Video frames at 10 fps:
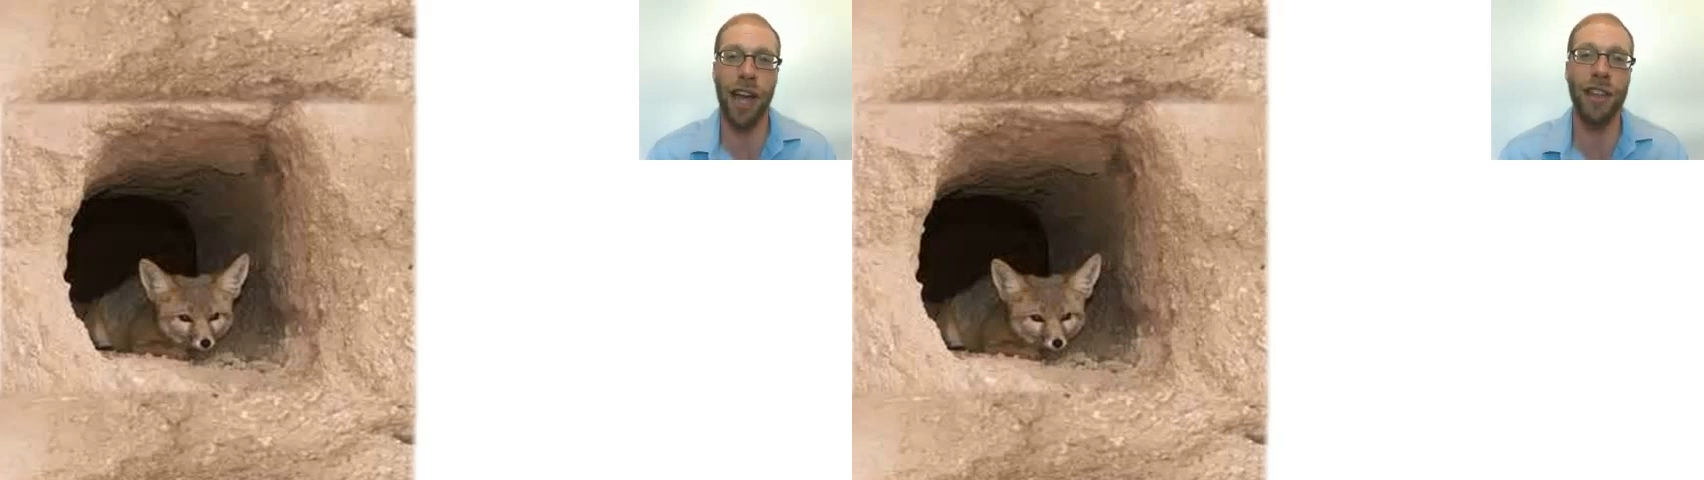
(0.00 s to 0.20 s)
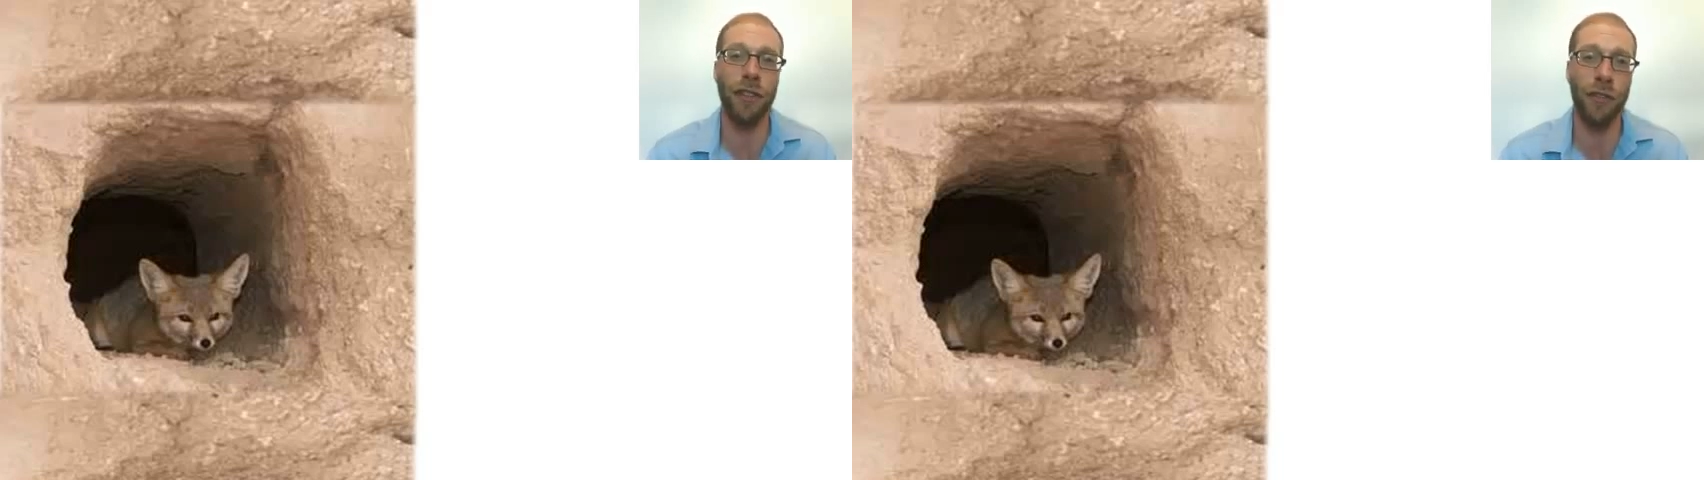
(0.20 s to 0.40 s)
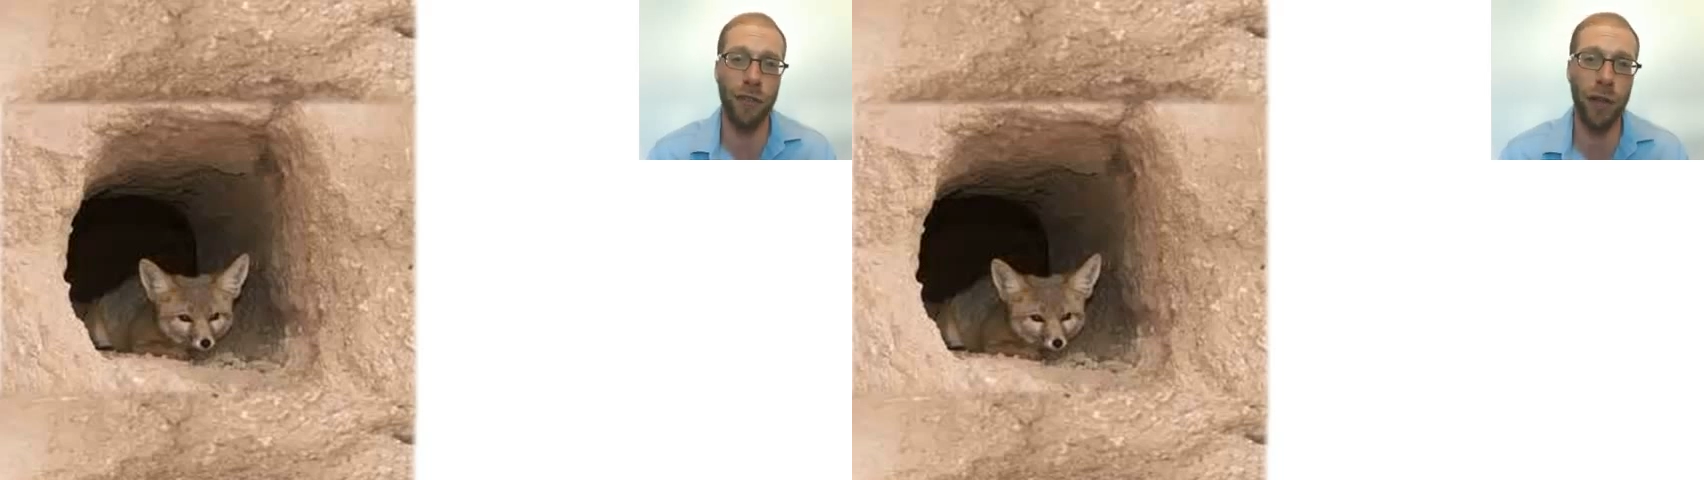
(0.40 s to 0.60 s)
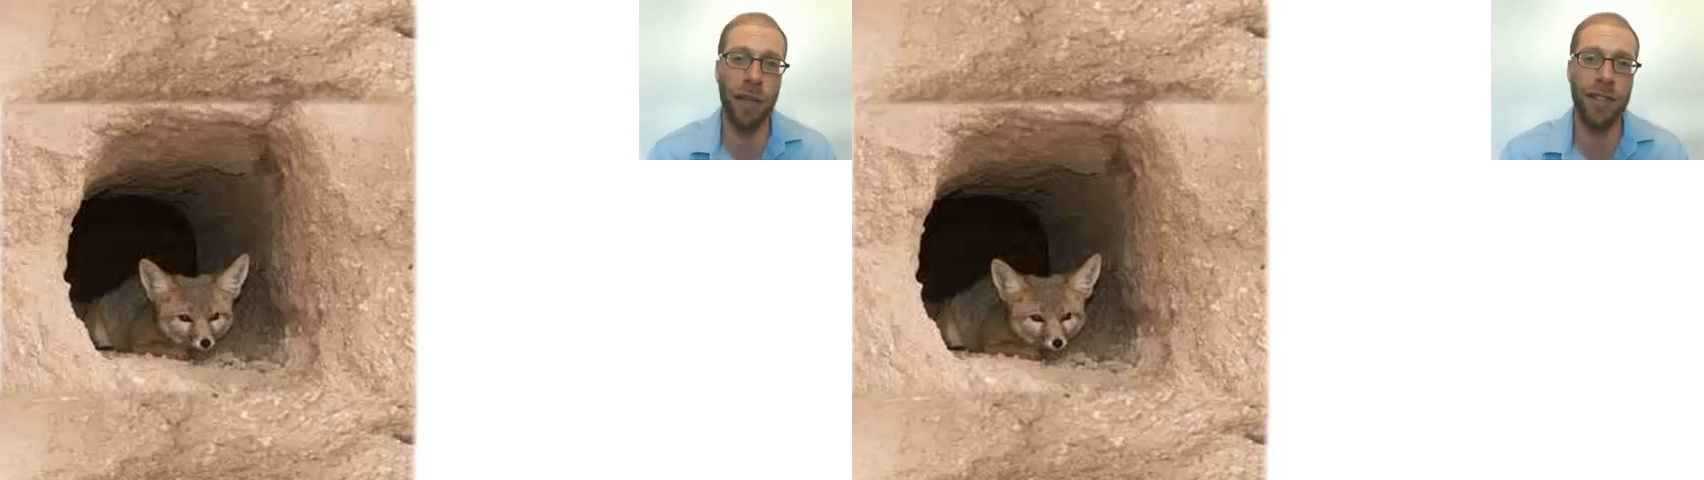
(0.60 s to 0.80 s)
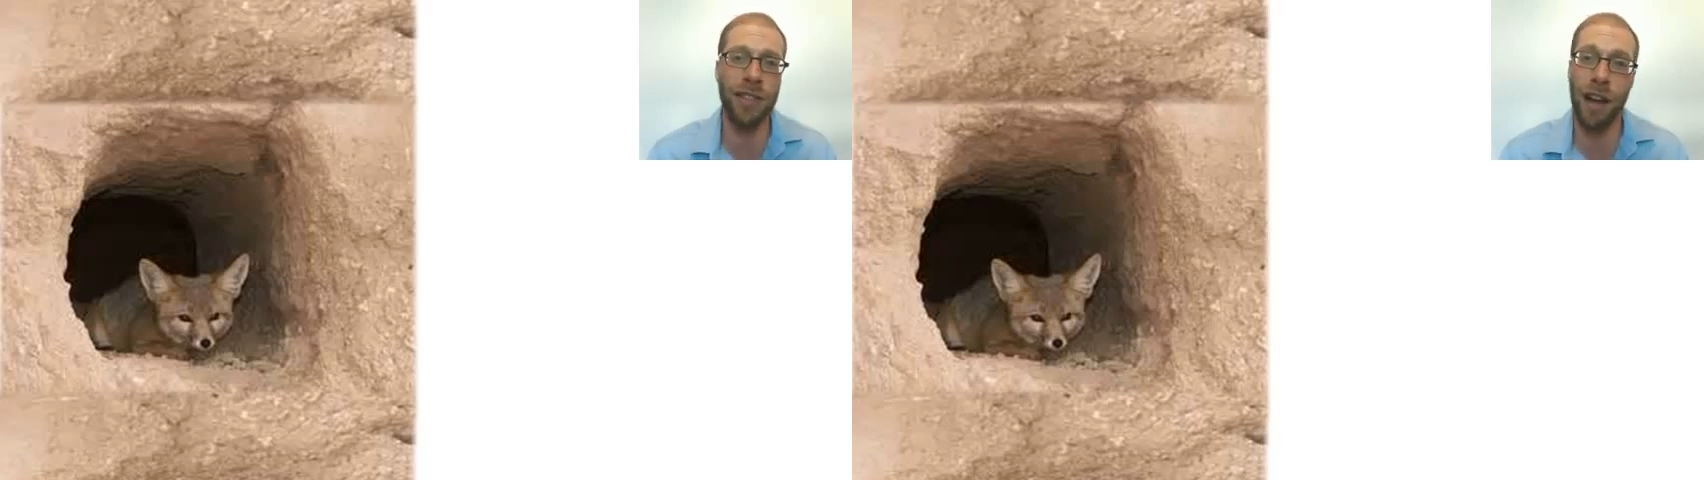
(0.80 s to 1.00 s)
and the
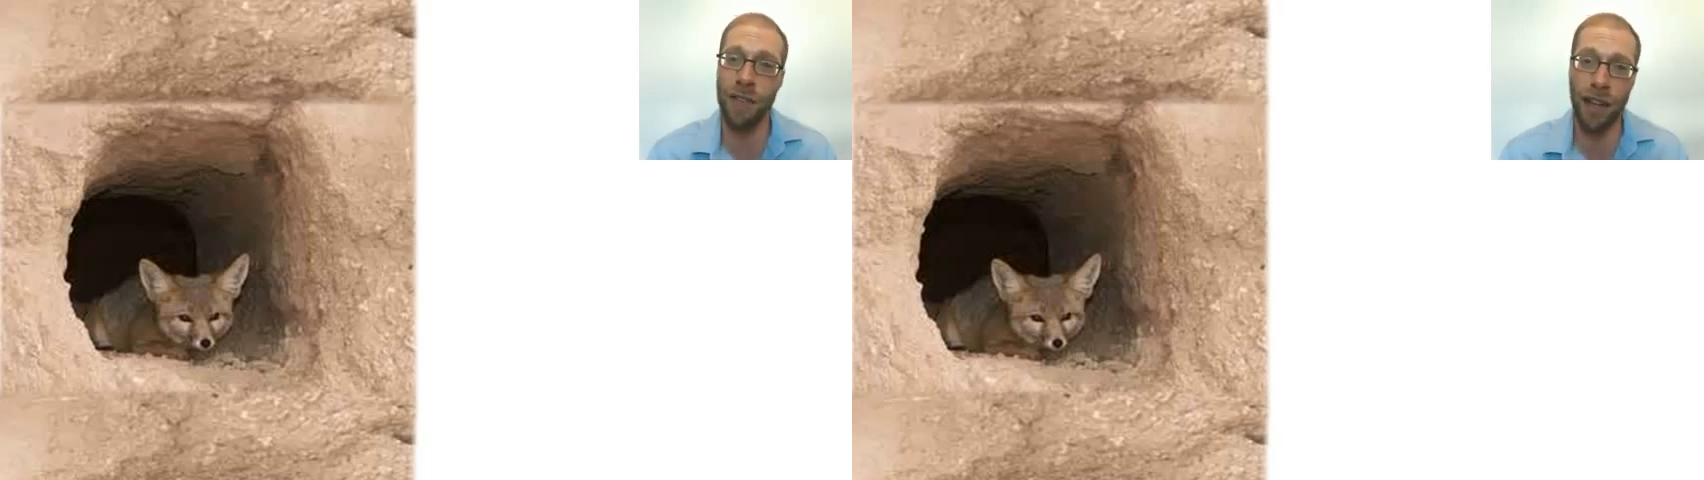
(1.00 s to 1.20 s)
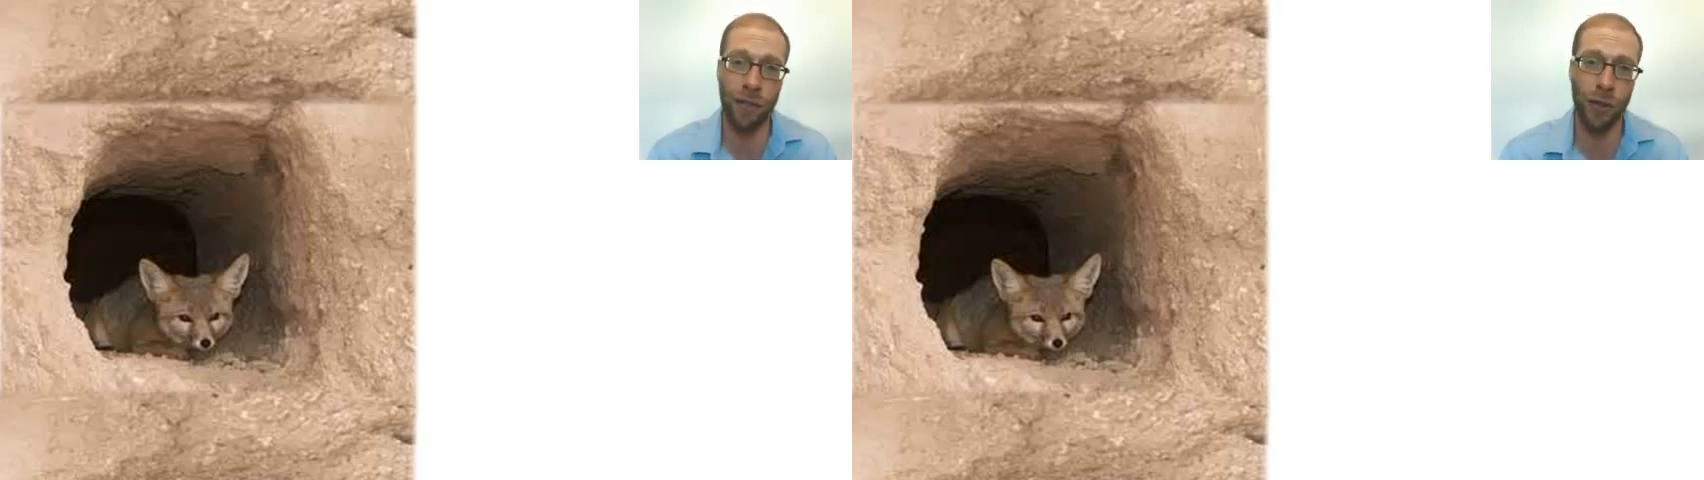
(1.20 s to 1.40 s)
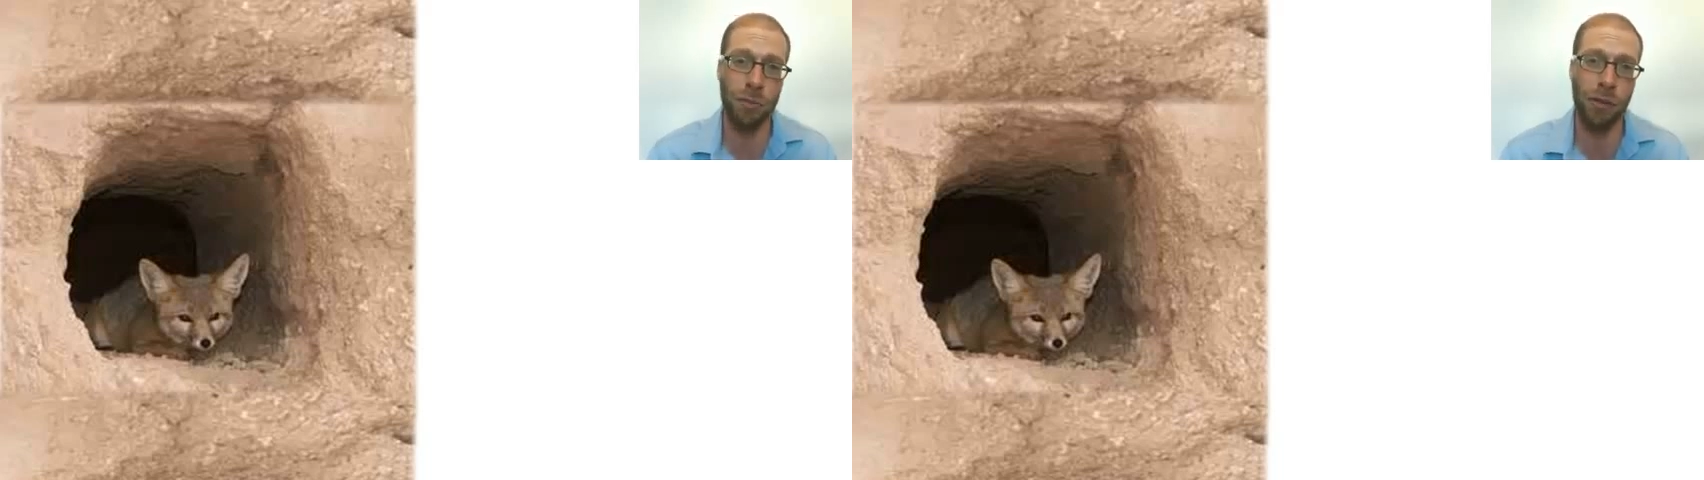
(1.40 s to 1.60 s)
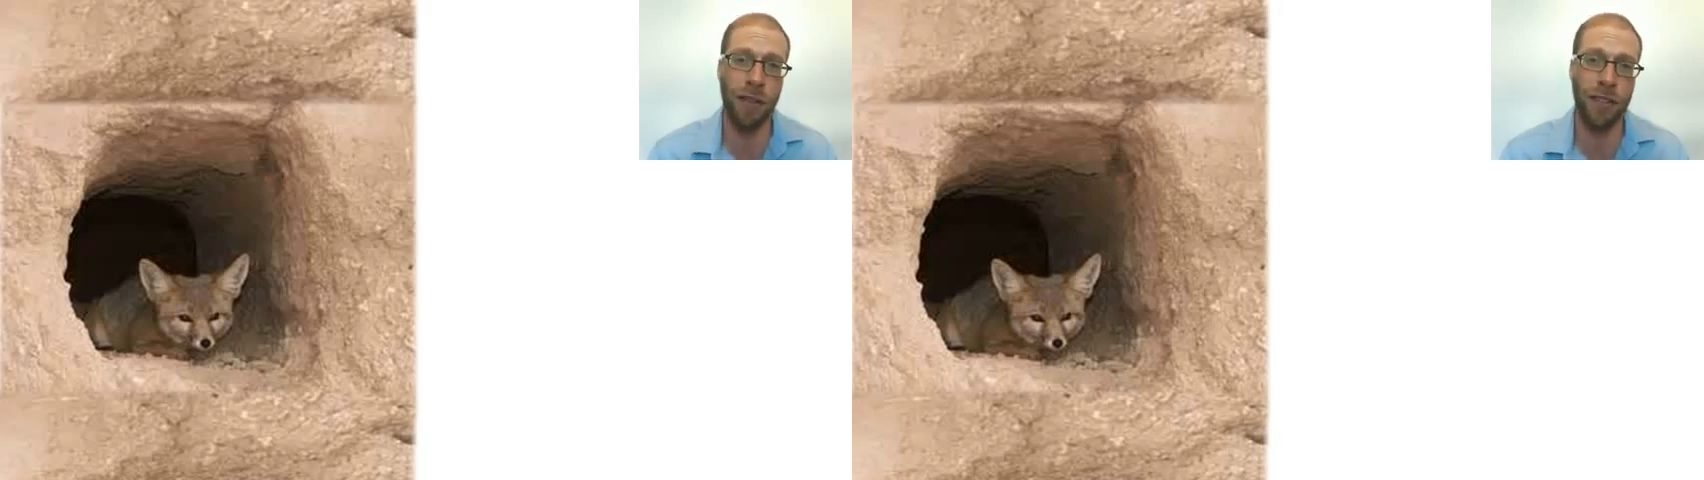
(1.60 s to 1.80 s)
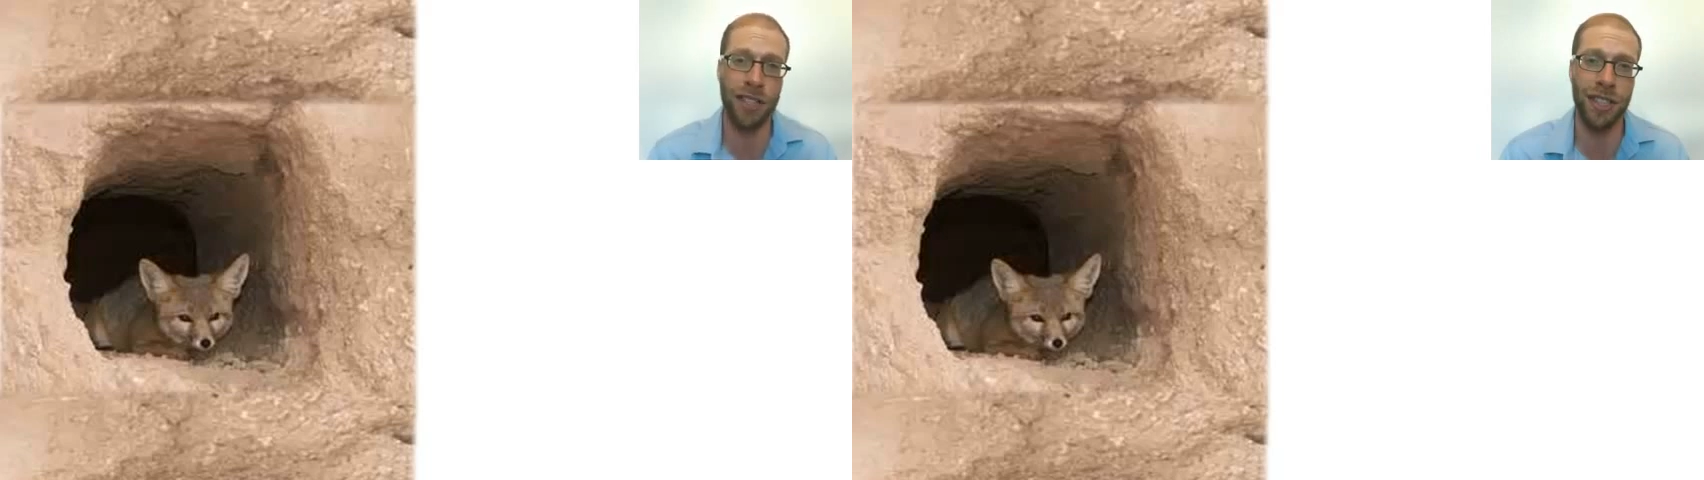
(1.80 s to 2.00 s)
fulfillment of that first
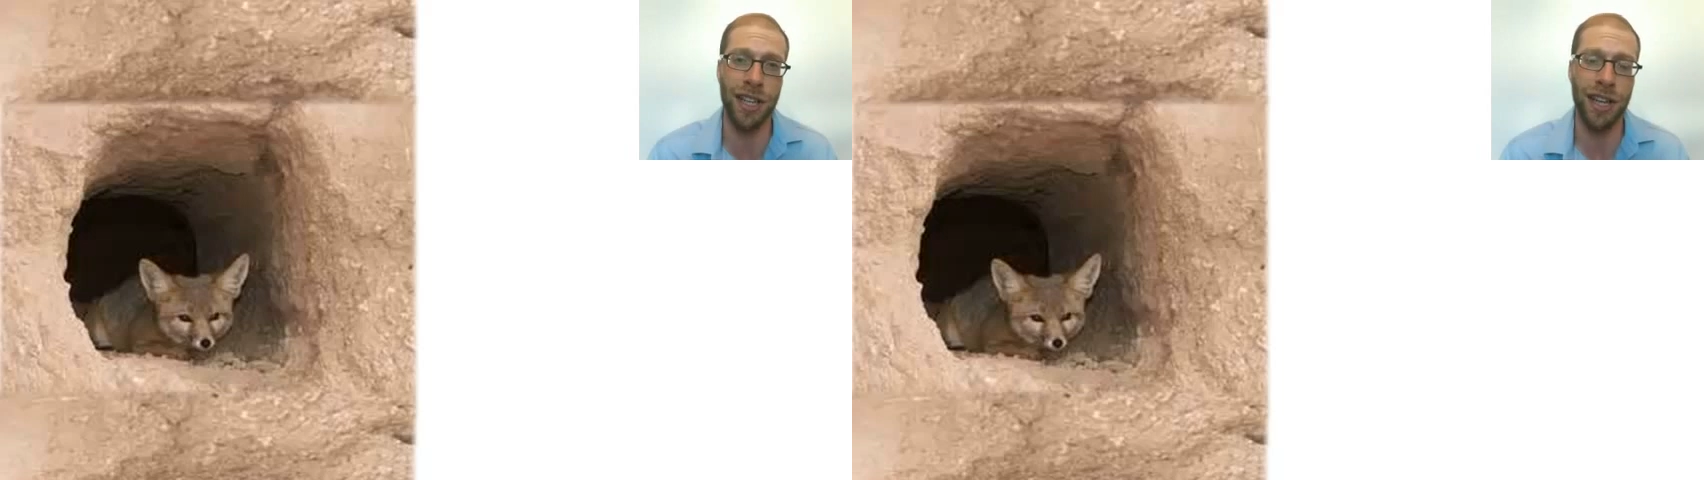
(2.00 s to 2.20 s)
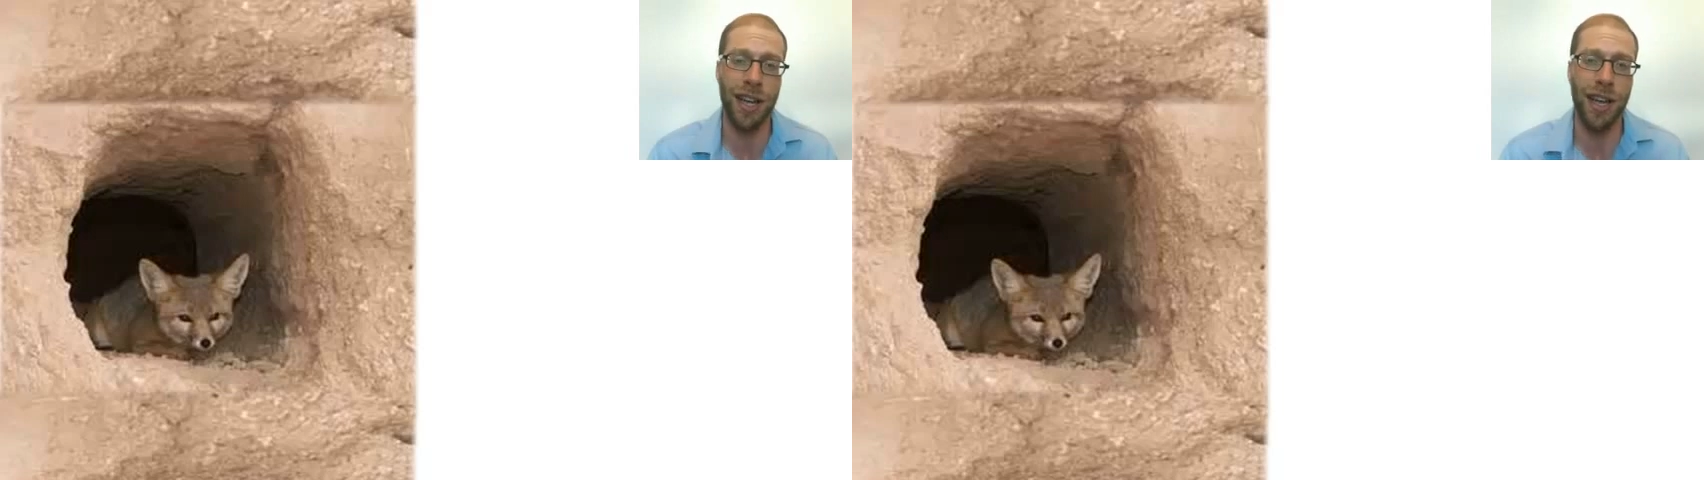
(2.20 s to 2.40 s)
prophecy,